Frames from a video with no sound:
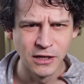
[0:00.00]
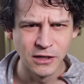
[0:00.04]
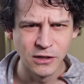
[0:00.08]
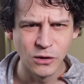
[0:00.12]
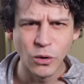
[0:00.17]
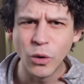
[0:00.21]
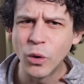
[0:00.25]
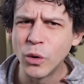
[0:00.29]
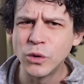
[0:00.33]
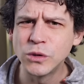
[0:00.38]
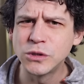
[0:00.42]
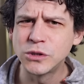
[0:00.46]

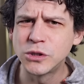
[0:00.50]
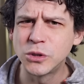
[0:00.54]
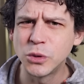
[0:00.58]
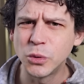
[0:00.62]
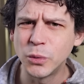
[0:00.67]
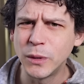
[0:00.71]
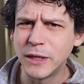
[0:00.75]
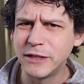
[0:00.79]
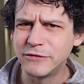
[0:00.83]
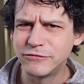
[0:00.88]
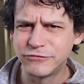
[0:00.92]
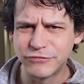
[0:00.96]
Or do
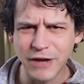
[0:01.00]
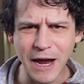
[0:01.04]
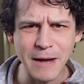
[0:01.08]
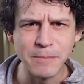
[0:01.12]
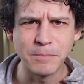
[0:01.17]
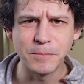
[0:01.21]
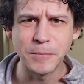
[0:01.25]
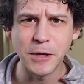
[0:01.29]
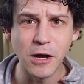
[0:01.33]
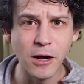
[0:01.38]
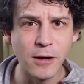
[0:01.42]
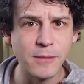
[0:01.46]
we
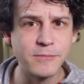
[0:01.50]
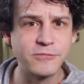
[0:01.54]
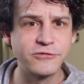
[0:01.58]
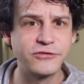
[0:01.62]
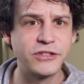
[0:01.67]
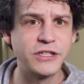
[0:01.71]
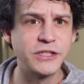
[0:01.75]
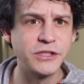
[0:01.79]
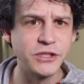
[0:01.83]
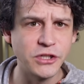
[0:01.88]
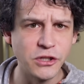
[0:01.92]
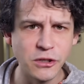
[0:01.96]
ramp up
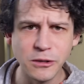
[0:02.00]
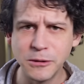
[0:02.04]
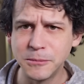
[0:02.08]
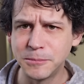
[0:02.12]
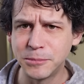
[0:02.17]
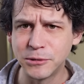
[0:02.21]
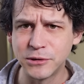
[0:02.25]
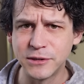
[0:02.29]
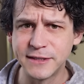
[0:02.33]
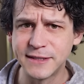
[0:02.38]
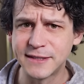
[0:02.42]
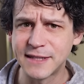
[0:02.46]

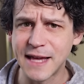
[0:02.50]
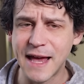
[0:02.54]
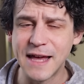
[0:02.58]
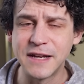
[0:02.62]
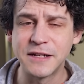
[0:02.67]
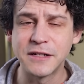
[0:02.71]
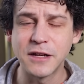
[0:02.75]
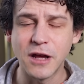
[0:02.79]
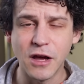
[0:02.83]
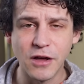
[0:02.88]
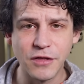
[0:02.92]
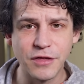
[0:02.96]
renewables
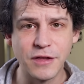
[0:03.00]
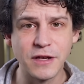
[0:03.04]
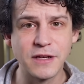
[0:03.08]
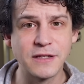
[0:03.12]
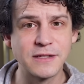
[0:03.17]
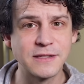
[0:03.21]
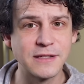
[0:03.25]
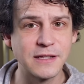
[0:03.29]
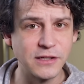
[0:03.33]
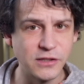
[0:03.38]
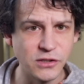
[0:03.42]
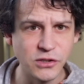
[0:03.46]
and other
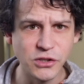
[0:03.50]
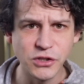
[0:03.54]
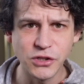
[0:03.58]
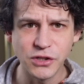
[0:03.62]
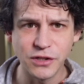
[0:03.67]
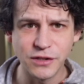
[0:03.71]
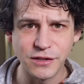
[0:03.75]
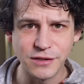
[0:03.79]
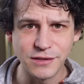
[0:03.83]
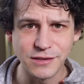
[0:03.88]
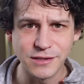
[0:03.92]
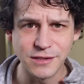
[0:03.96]

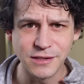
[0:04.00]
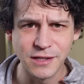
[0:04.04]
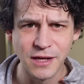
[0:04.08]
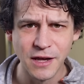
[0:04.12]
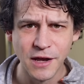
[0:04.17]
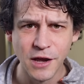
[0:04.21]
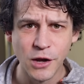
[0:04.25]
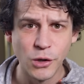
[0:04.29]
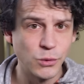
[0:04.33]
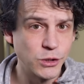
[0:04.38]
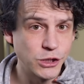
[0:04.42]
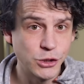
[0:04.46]
solutions,
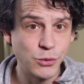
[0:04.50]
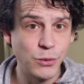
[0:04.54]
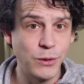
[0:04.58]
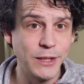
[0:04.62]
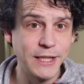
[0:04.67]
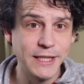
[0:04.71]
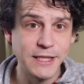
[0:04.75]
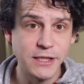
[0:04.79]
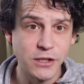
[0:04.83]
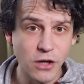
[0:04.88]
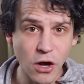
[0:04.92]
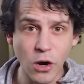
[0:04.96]
which
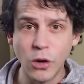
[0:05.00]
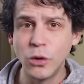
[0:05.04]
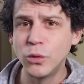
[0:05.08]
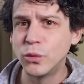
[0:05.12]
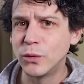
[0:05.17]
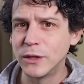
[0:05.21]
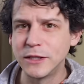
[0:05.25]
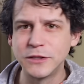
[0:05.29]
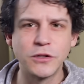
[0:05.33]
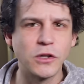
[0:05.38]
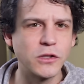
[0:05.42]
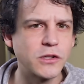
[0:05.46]
we know
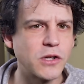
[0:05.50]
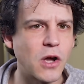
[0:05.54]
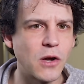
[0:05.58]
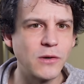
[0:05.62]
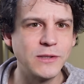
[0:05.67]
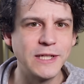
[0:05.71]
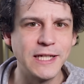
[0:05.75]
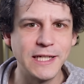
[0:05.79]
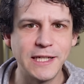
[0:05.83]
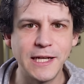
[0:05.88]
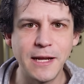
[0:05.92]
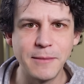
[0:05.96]
will not
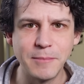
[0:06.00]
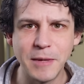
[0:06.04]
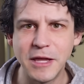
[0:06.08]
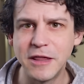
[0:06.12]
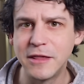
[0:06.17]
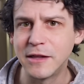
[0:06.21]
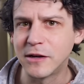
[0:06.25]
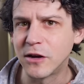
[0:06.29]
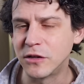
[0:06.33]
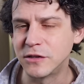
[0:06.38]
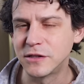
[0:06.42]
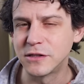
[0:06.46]
only limit
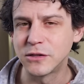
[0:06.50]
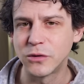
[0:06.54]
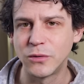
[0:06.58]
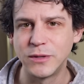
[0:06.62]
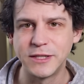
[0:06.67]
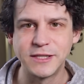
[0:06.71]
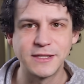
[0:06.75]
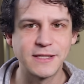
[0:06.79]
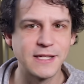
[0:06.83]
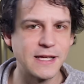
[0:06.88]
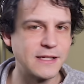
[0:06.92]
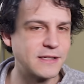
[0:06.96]
the
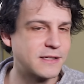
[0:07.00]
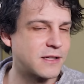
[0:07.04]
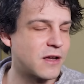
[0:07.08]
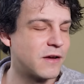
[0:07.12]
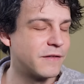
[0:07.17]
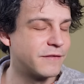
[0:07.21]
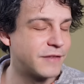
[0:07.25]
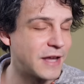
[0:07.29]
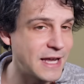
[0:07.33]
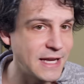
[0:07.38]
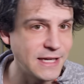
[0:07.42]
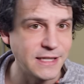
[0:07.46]
consequences
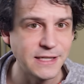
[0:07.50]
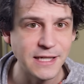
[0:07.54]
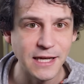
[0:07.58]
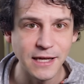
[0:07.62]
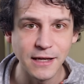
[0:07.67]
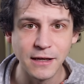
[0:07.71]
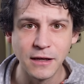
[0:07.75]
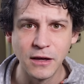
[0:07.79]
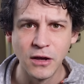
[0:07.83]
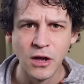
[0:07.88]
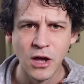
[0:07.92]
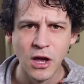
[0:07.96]
of
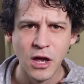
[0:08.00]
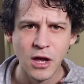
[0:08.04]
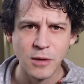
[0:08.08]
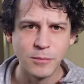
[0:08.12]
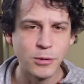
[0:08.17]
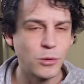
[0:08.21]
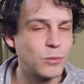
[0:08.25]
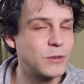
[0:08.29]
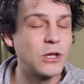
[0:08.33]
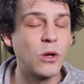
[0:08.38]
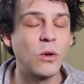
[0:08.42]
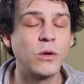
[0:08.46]
heating,
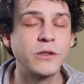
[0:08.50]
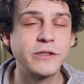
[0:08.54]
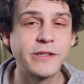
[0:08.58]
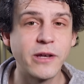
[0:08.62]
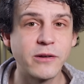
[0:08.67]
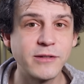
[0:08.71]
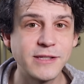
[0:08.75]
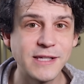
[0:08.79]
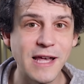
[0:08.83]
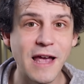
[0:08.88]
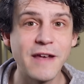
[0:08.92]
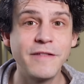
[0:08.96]
but will
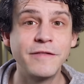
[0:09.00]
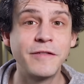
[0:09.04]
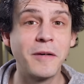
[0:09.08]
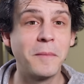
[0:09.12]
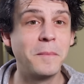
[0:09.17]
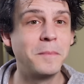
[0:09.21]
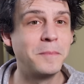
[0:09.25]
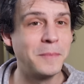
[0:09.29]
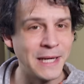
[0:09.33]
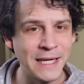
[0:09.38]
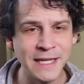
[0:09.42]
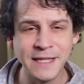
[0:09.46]
also save
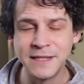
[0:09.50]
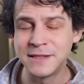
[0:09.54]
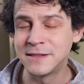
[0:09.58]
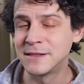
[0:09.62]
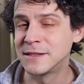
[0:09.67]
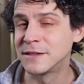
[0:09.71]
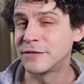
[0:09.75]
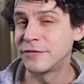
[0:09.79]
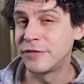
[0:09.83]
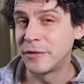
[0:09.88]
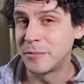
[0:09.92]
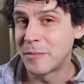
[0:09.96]

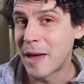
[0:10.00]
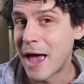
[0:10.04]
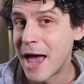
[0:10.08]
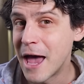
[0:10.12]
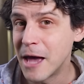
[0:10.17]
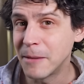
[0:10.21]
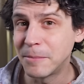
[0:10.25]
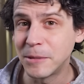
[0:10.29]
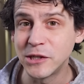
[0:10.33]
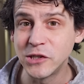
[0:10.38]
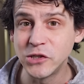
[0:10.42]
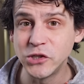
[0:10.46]
millions from
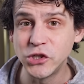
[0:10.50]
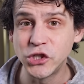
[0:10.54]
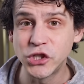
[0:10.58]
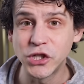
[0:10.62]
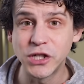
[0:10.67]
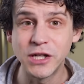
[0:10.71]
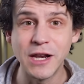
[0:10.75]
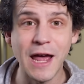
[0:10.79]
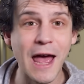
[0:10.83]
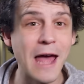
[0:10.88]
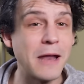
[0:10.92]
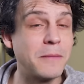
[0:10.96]
air
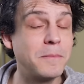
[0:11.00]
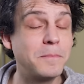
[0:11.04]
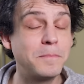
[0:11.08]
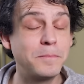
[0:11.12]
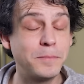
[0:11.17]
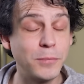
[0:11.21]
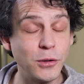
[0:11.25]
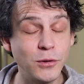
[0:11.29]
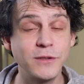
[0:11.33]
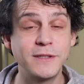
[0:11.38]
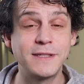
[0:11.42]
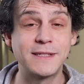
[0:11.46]
pollution and
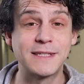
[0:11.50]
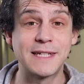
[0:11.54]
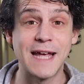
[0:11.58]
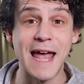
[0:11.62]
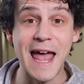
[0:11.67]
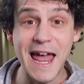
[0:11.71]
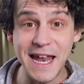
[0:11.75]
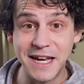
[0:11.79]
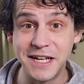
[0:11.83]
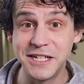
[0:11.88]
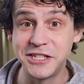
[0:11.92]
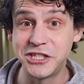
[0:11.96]
boost
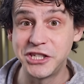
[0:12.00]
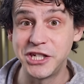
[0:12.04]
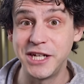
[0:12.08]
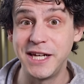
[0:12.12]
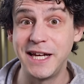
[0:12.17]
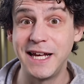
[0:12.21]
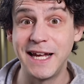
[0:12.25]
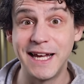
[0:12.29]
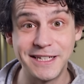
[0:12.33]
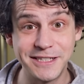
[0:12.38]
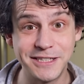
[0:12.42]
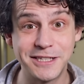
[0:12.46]

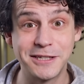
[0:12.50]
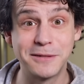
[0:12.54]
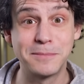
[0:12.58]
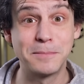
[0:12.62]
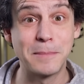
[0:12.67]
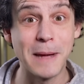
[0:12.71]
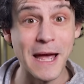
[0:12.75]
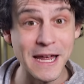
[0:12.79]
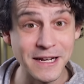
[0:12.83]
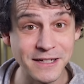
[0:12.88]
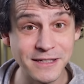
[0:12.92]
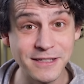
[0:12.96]
energy
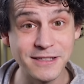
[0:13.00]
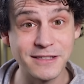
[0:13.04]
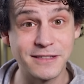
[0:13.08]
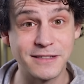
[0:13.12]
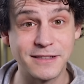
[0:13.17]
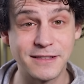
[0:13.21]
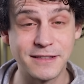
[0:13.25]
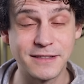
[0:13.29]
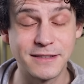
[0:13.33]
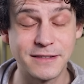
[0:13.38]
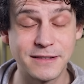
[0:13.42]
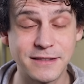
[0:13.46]

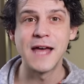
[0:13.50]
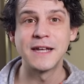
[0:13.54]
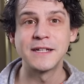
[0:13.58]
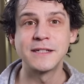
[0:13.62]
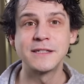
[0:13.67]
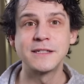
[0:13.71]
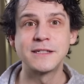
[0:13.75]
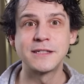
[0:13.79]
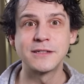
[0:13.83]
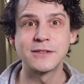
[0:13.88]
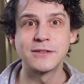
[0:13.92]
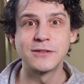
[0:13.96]
independence?
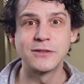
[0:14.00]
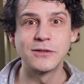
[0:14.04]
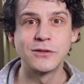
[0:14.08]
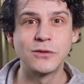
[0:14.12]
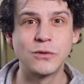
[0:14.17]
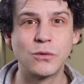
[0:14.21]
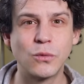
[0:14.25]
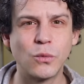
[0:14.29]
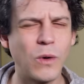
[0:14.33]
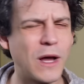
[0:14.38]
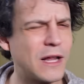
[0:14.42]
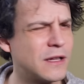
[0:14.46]
And,
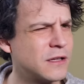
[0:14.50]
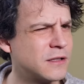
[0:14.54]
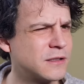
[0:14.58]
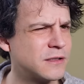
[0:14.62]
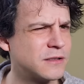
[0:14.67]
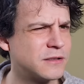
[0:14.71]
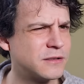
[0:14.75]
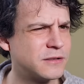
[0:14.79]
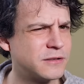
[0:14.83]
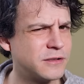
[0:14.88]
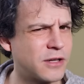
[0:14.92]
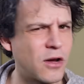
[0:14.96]

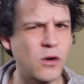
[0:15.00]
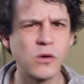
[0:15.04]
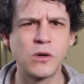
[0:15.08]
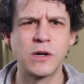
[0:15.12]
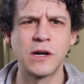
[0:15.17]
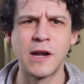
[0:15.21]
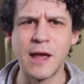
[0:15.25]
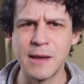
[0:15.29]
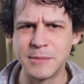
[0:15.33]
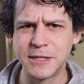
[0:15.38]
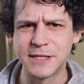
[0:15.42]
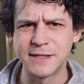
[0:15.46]
well, no
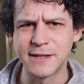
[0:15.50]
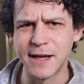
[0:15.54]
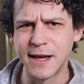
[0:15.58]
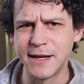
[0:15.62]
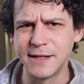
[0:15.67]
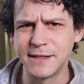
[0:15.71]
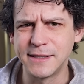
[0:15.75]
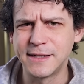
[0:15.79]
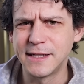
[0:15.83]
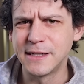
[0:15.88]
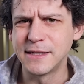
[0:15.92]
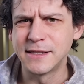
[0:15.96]
climate
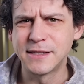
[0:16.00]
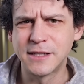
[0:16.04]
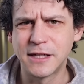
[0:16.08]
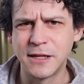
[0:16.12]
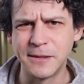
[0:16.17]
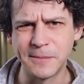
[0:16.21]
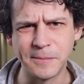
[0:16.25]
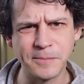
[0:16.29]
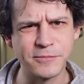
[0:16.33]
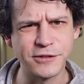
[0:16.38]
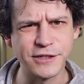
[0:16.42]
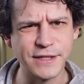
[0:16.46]
scientist
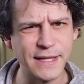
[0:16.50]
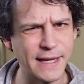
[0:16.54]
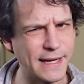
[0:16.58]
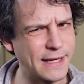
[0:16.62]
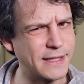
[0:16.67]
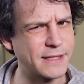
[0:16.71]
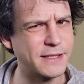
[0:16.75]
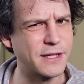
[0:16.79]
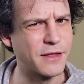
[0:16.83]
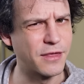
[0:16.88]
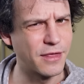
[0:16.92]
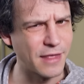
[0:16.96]
can
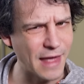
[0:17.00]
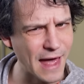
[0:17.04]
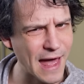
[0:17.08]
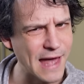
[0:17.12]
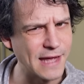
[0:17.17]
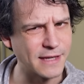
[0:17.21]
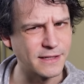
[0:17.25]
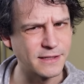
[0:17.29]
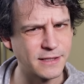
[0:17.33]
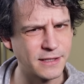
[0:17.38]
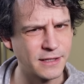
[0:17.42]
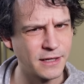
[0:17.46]
predict
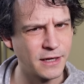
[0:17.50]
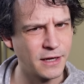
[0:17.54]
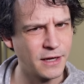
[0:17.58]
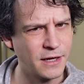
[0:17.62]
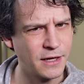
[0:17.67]
that.